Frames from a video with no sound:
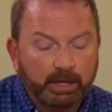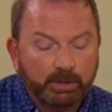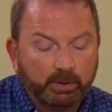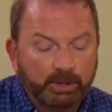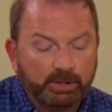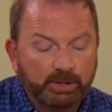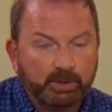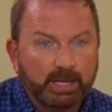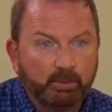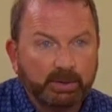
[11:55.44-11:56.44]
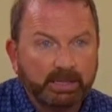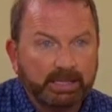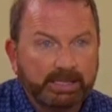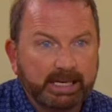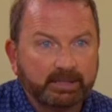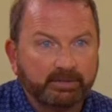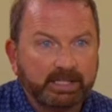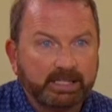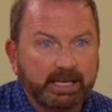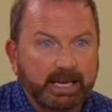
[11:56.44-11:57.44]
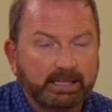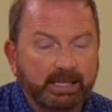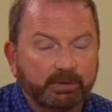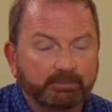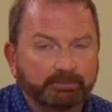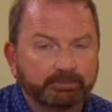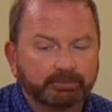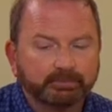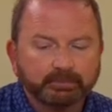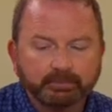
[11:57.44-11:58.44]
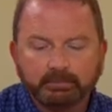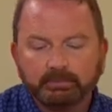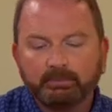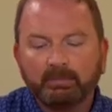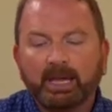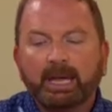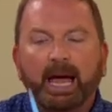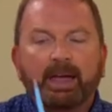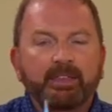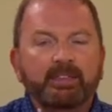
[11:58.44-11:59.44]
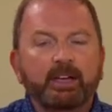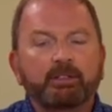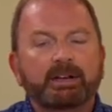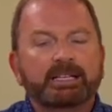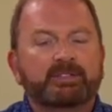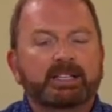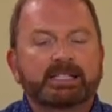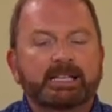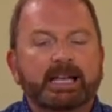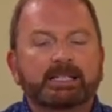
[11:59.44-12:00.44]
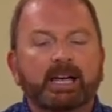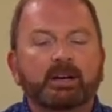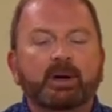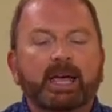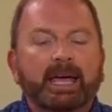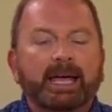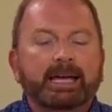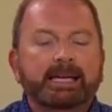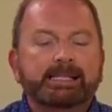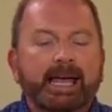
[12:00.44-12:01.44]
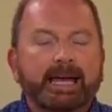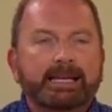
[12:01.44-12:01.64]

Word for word: you can do that with this end of the stiletto. And then the other end of the stiletto is a